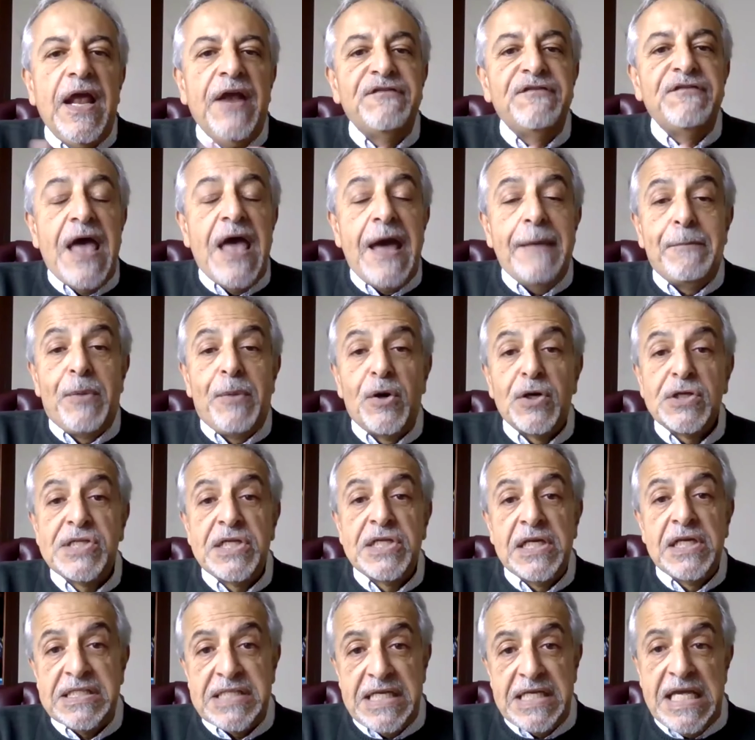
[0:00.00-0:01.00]
if that
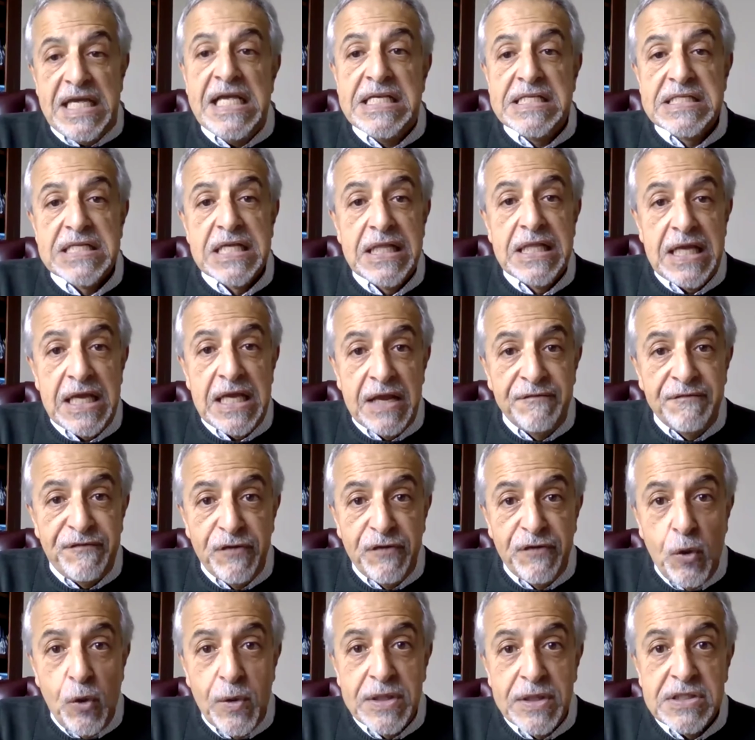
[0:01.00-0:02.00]
person is easily
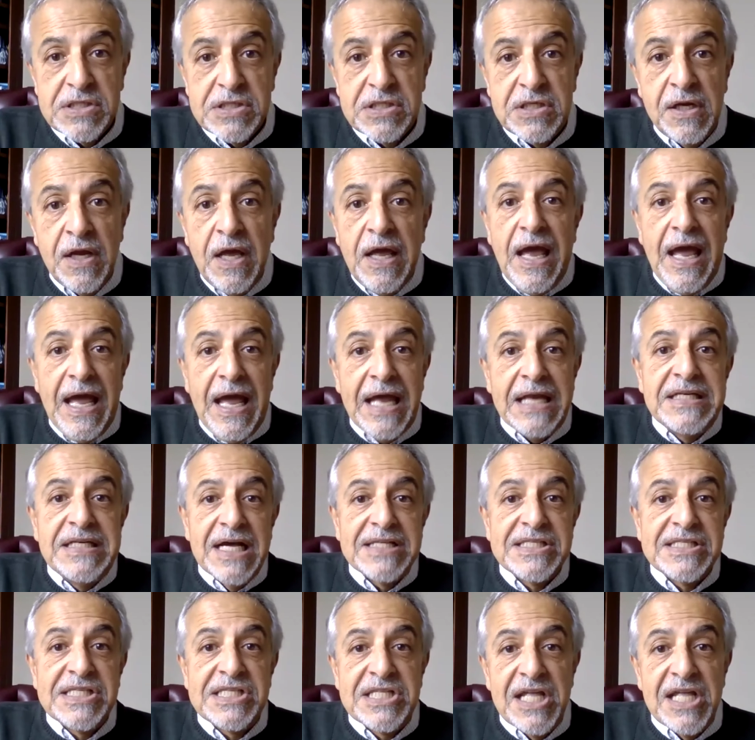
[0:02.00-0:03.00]
influenced
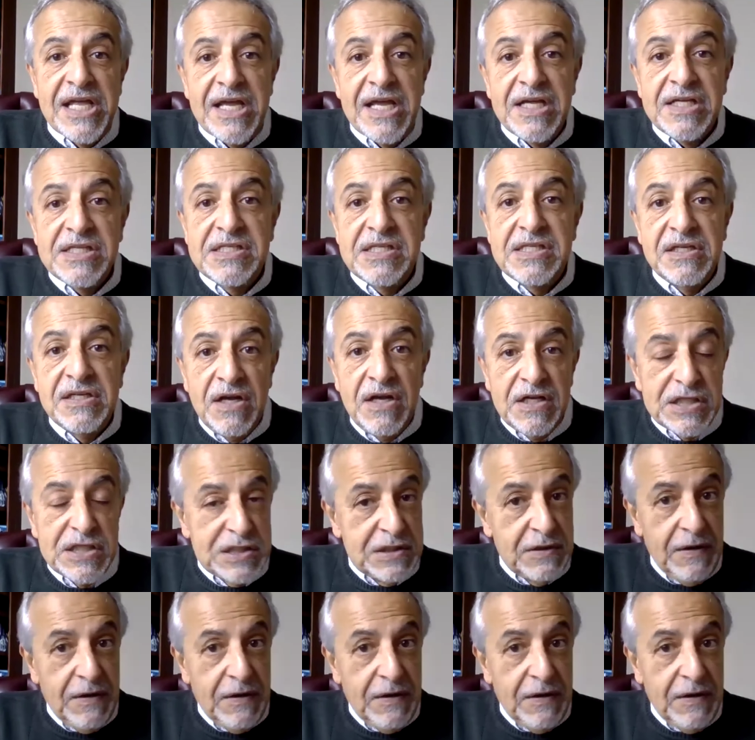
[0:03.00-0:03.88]
and does things